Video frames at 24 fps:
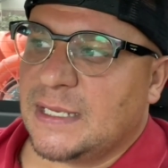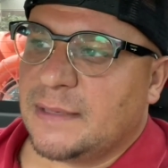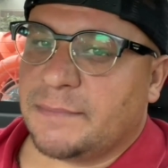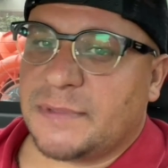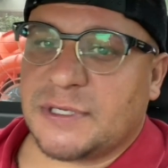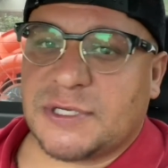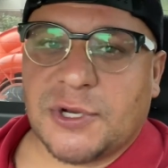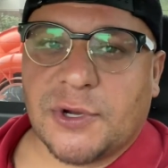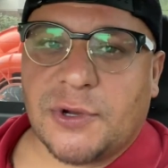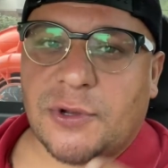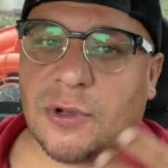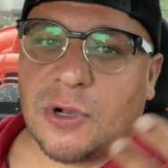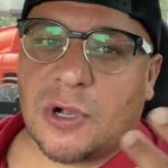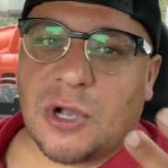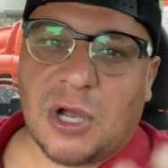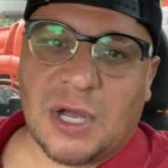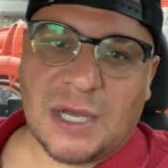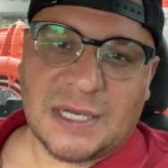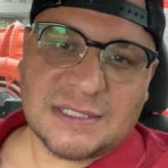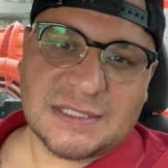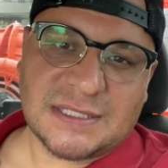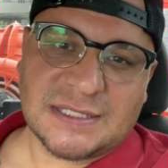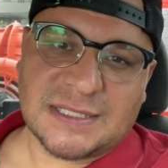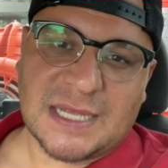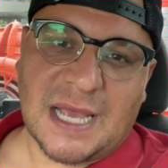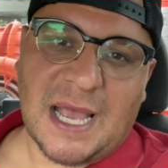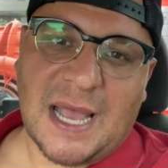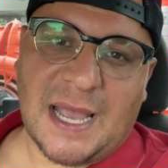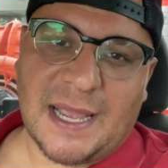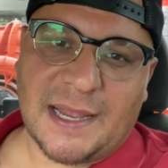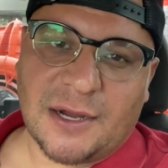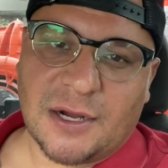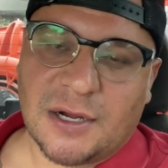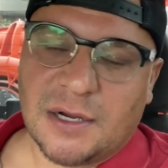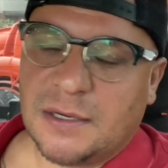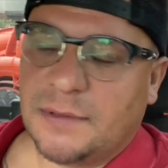material cost is
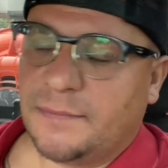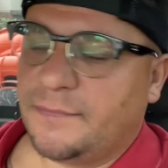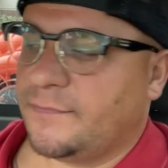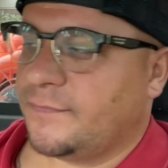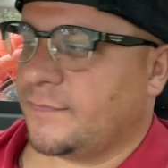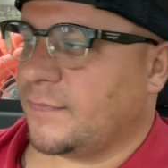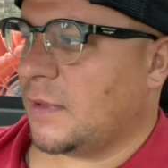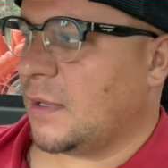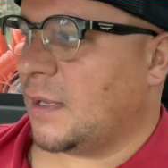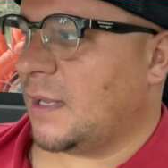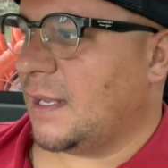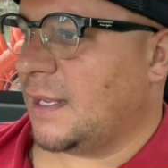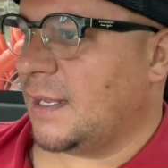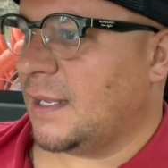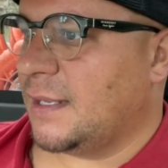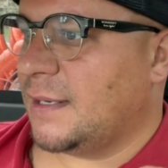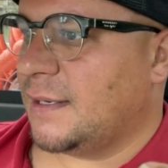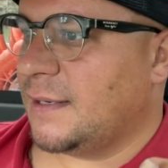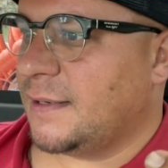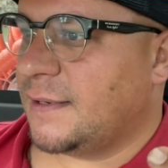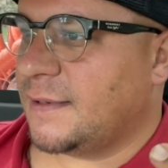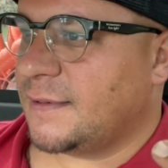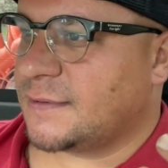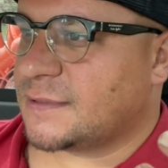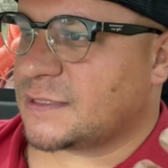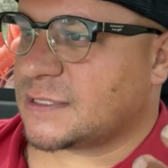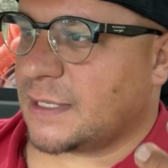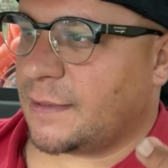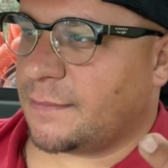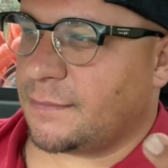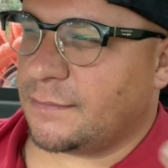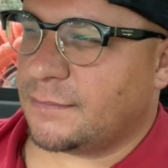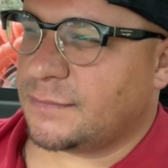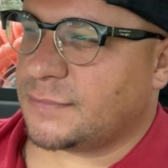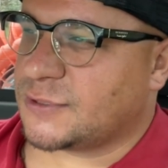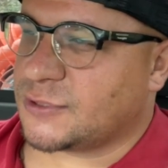higher and
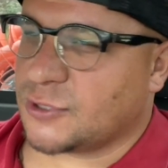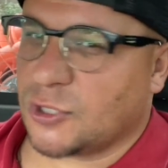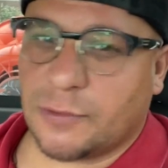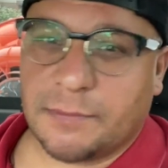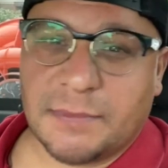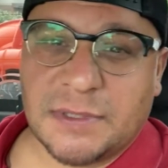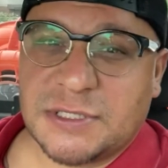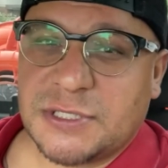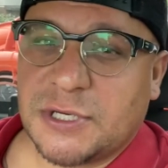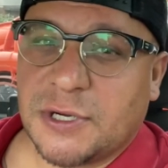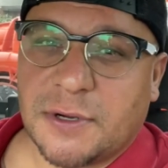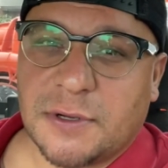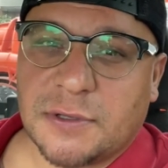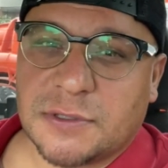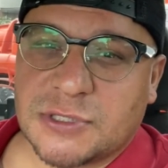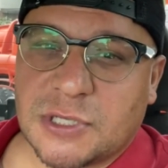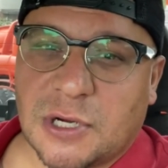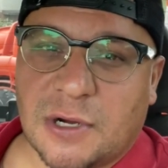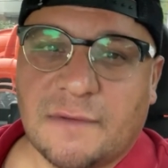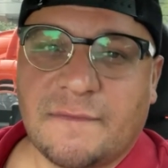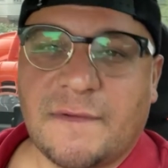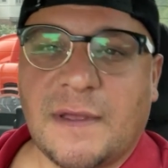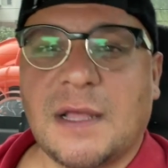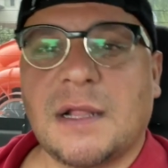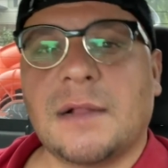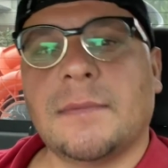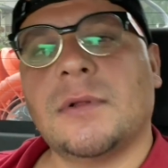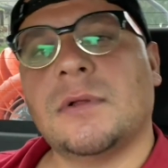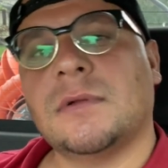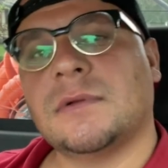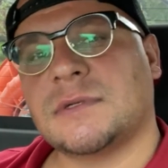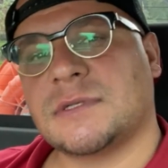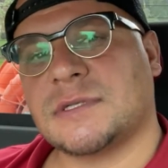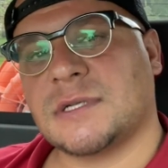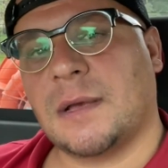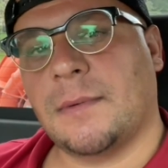some certain materials are
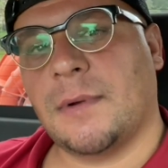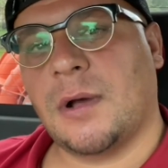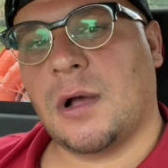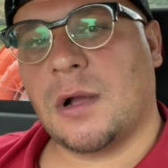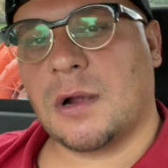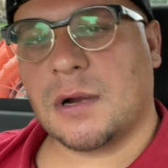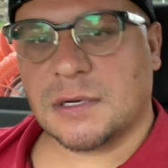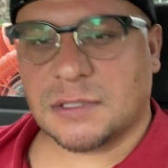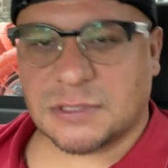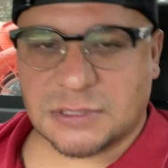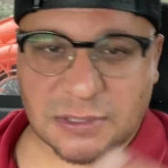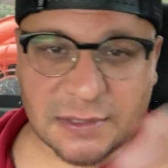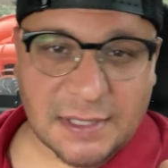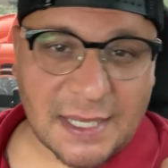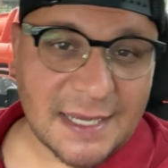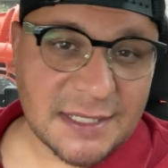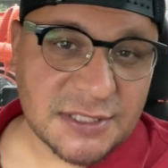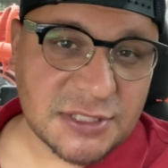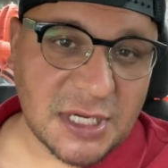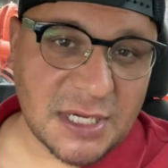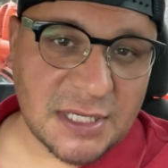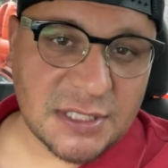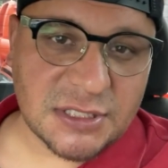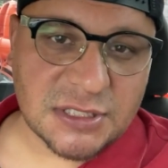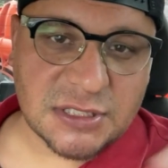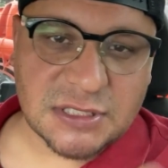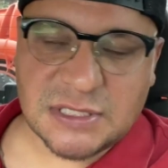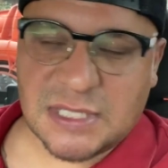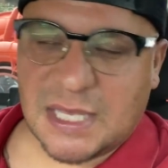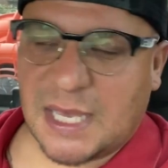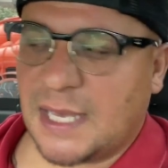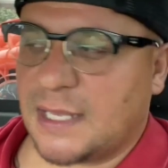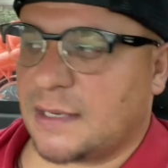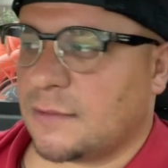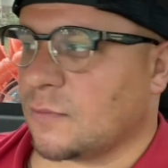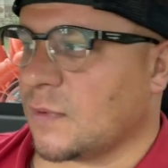available some aren't so that changes
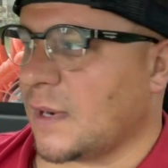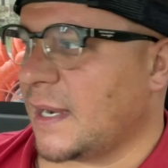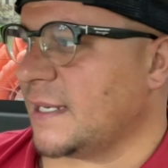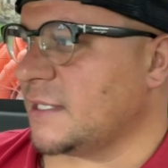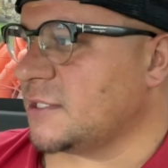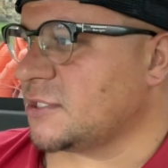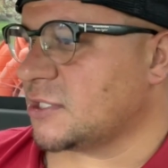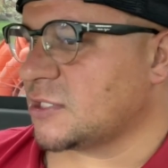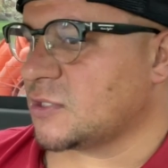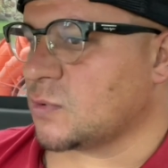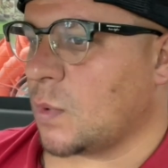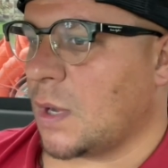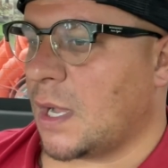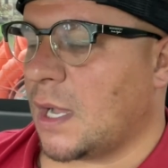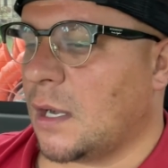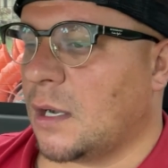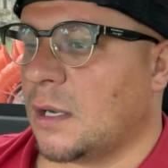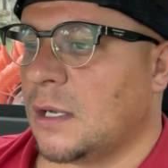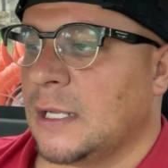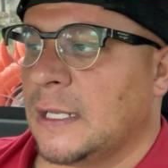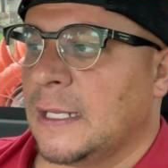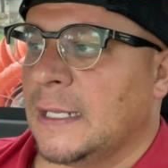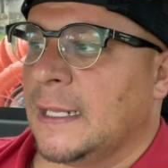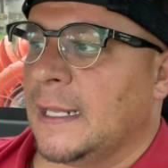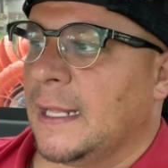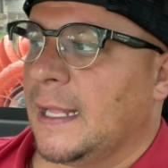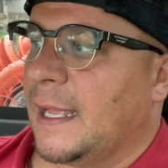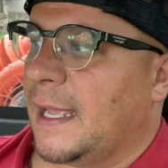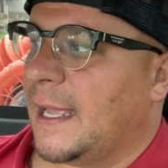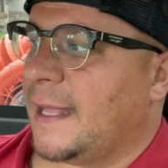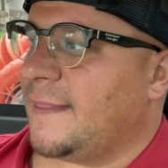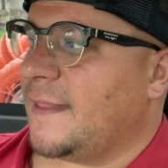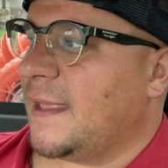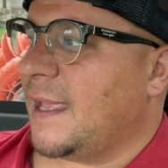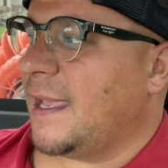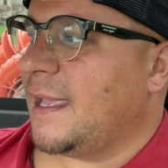that range as well
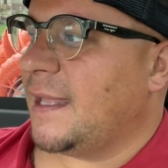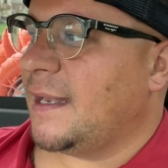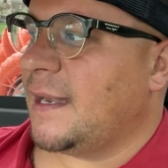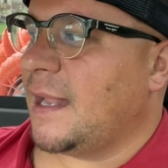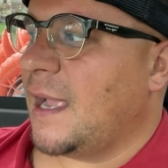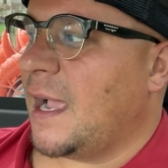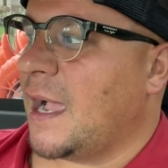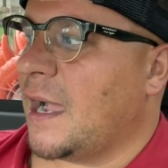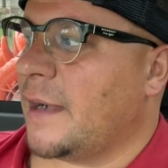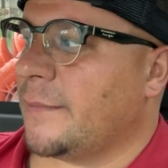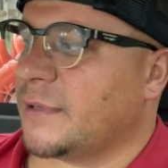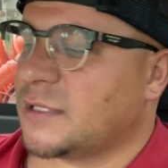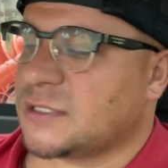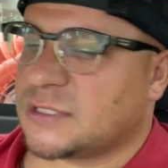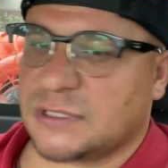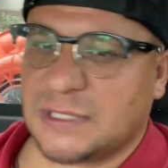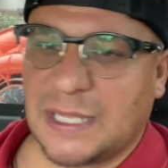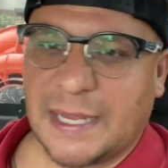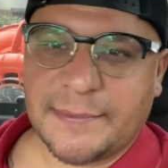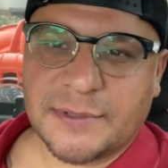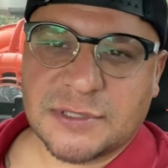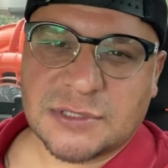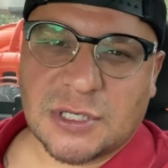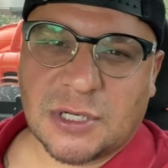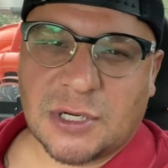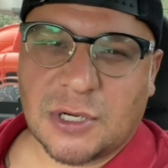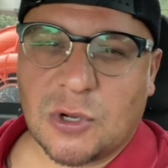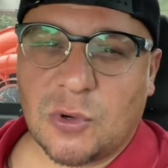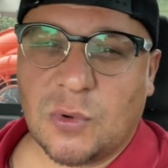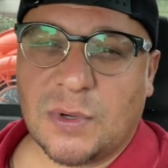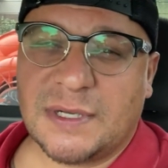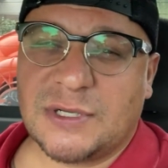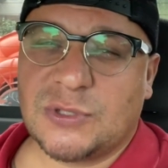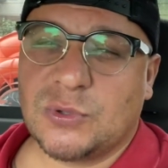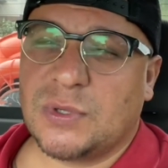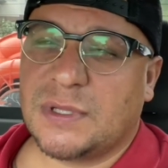and then how much labor is going to
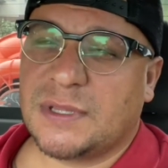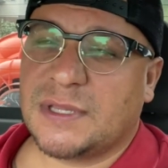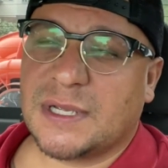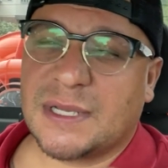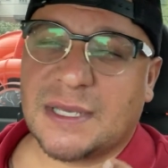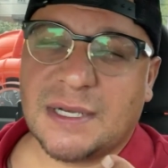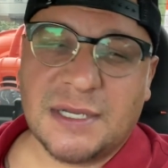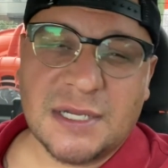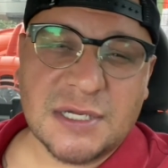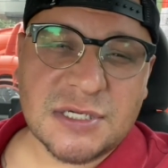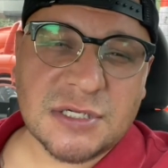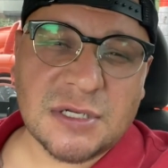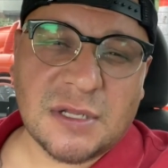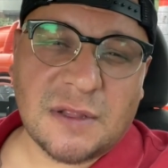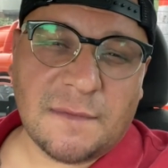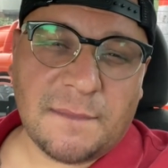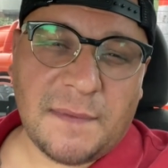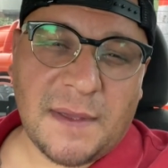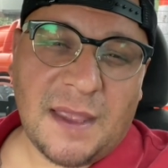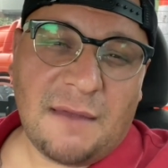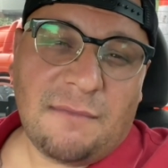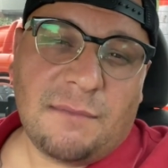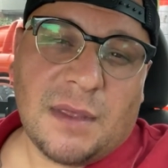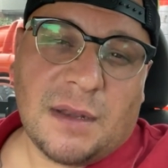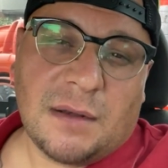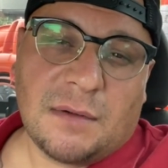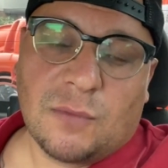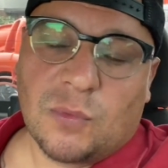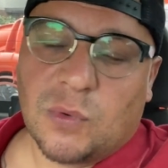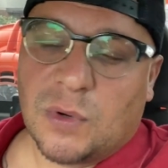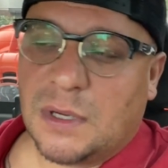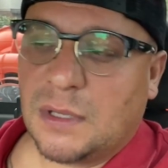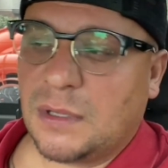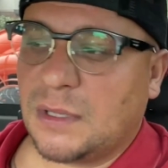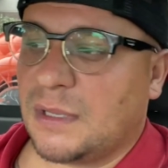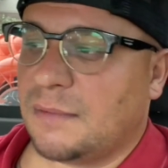go into it the condition of the pavement
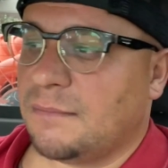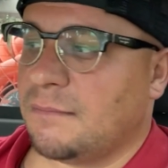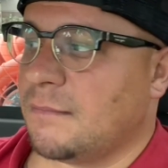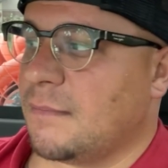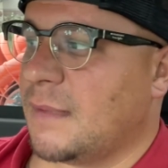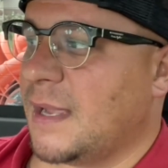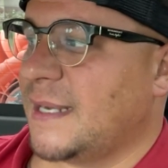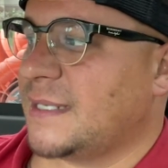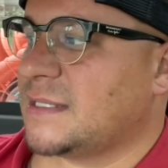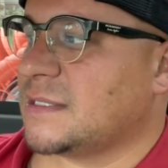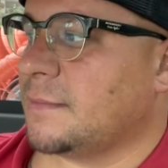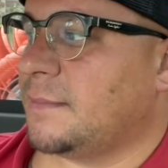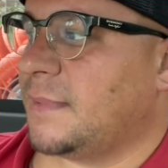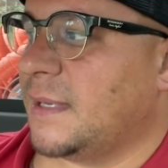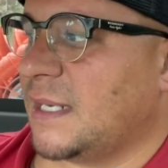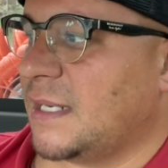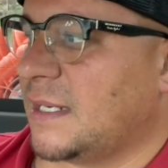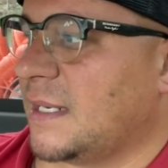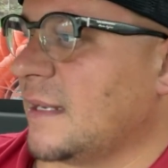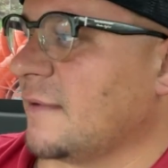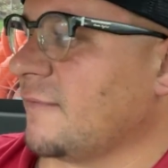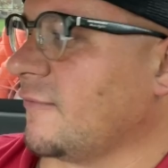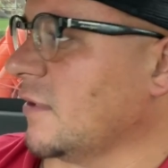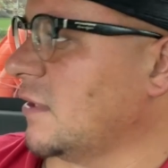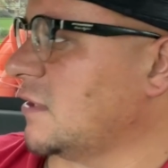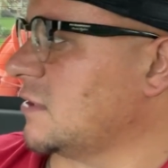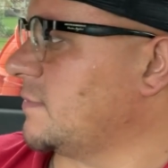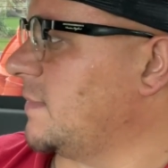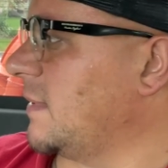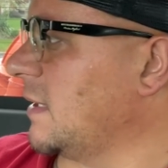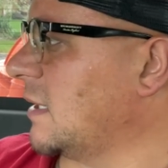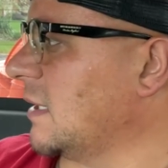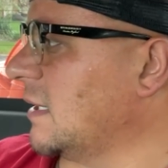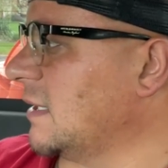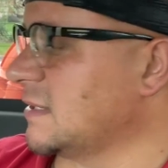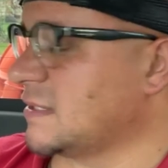really makes a big difference
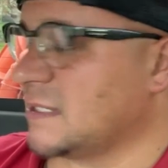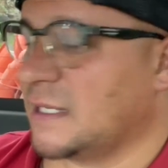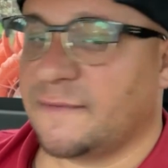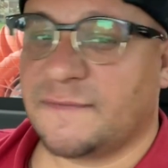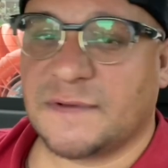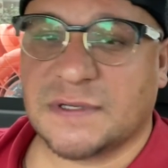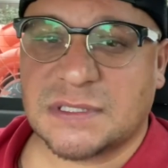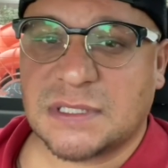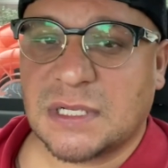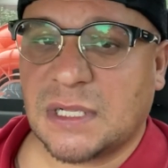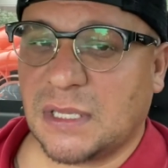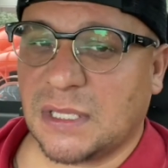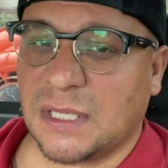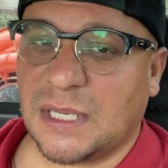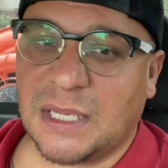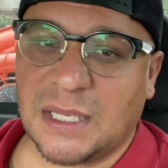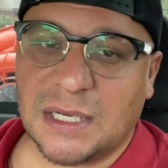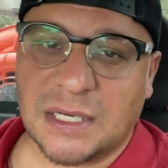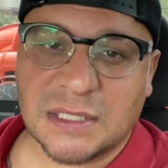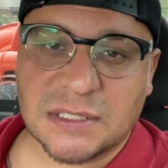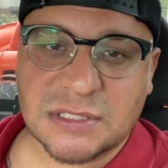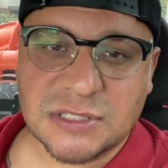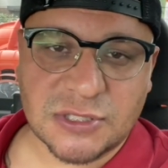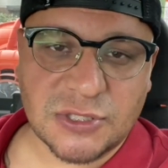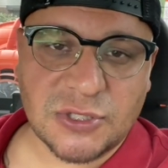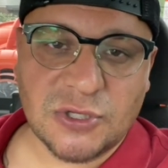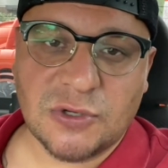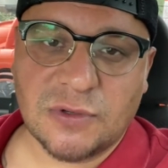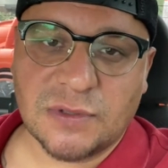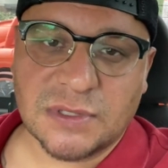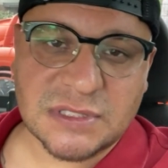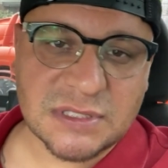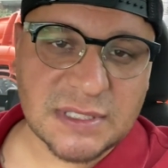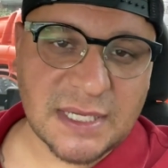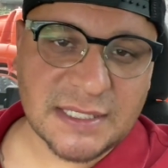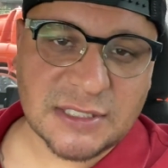because if it's clean it's
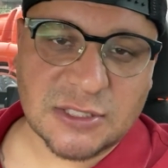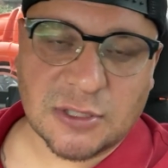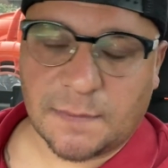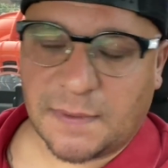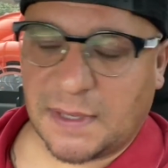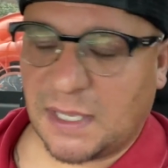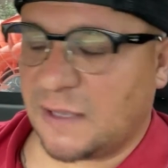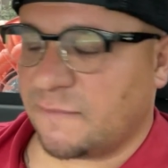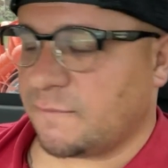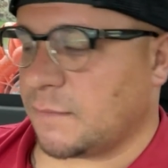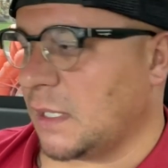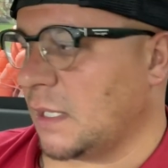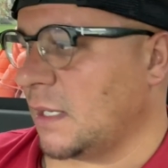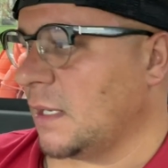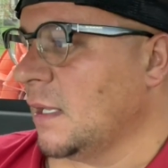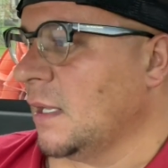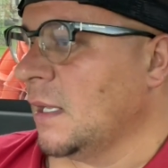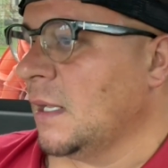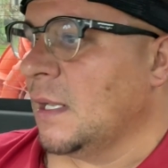new it's nicer pavement